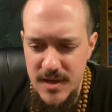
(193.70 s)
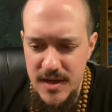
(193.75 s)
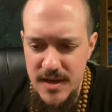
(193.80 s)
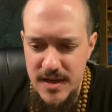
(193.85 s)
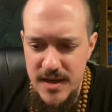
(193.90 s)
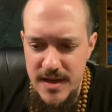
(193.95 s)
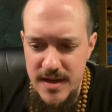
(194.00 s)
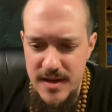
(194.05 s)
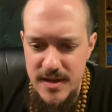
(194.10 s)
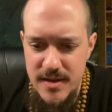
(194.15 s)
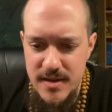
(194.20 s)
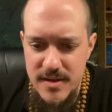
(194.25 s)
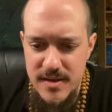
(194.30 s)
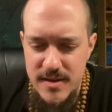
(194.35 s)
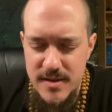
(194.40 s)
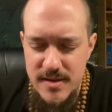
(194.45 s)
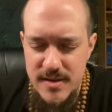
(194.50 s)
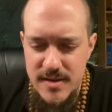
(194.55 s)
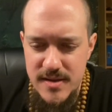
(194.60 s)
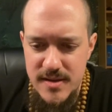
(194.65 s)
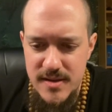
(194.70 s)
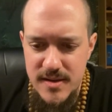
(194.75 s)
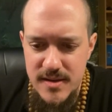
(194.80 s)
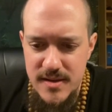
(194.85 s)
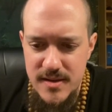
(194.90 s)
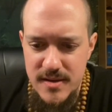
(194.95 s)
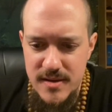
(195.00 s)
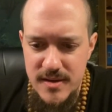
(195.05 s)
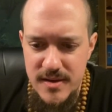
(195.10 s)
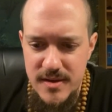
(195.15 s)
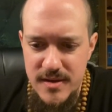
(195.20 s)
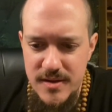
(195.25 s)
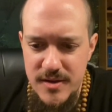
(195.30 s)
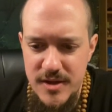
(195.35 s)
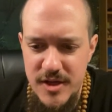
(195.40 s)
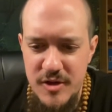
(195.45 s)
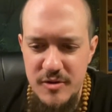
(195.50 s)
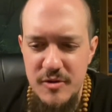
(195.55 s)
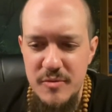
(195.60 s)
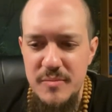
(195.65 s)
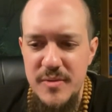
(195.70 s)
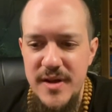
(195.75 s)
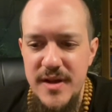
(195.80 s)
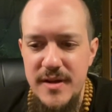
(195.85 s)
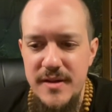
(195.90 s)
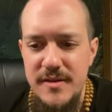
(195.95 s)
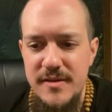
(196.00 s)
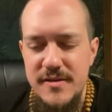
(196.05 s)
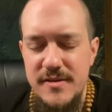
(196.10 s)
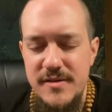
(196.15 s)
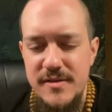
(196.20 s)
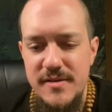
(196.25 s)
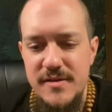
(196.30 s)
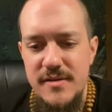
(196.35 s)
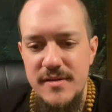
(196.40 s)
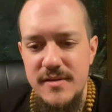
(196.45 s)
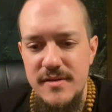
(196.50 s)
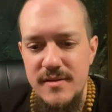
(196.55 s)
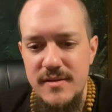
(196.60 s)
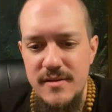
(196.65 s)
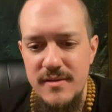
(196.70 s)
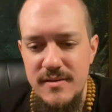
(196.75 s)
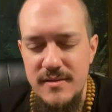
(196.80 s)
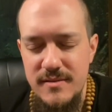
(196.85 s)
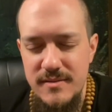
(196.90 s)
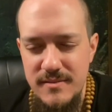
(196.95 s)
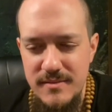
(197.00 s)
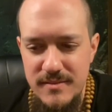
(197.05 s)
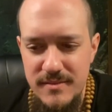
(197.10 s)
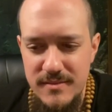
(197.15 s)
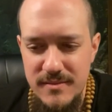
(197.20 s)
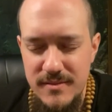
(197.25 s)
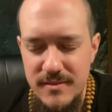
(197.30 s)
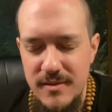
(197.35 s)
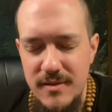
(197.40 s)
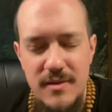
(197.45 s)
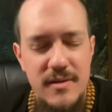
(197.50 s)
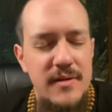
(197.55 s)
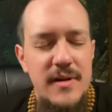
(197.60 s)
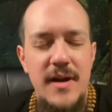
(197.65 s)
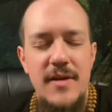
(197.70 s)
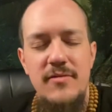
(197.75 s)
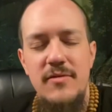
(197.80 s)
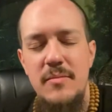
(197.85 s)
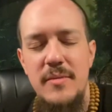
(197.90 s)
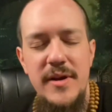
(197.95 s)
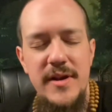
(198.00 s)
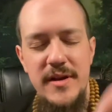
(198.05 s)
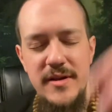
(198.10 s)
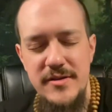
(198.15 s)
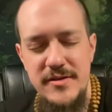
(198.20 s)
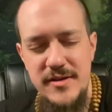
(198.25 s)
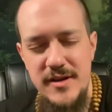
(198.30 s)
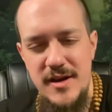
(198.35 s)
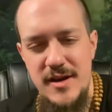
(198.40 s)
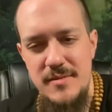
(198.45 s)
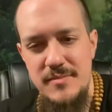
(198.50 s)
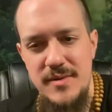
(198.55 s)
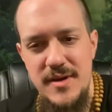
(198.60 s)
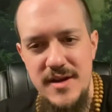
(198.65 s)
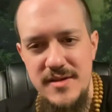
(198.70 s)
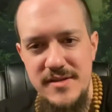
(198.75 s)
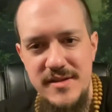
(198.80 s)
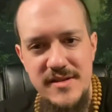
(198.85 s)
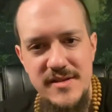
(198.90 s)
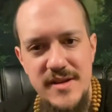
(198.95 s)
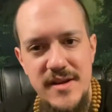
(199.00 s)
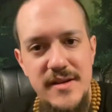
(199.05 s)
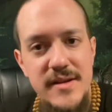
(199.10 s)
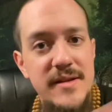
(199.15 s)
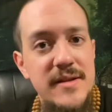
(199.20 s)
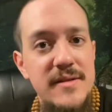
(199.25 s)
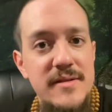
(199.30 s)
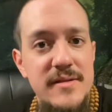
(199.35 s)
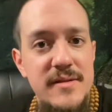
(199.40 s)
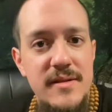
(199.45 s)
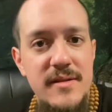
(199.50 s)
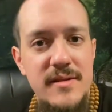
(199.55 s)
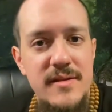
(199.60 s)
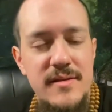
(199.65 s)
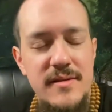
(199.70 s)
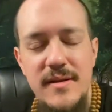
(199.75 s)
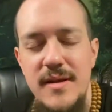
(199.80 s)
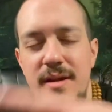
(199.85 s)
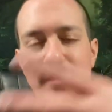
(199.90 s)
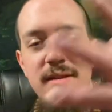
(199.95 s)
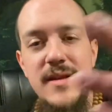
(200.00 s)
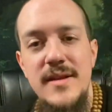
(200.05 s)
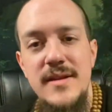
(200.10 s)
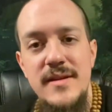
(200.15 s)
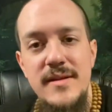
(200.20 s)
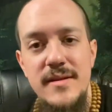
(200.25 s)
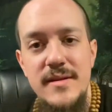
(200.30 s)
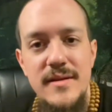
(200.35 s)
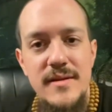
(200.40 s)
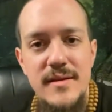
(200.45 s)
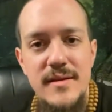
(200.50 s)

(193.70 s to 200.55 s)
and human beings everybody on top has these ideas and then